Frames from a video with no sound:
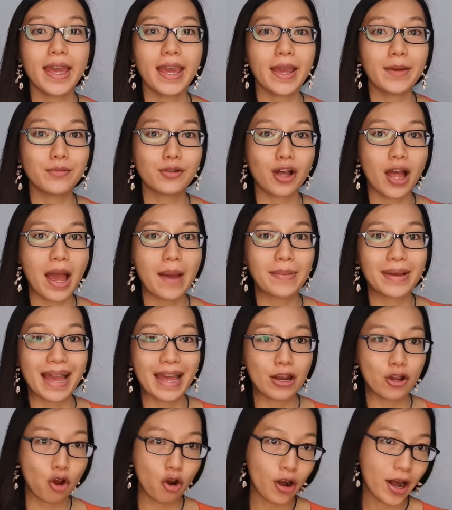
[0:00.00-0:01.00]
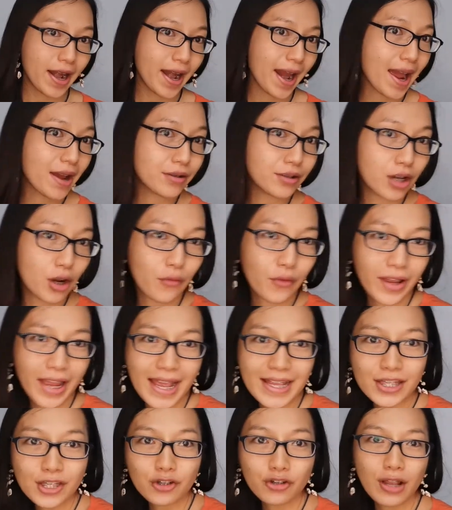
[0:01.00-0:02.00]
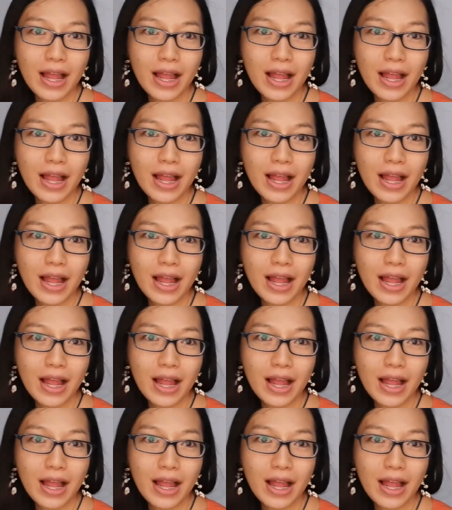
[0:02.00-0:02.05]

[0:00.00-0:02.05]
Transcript: if you have a category right now don't forget to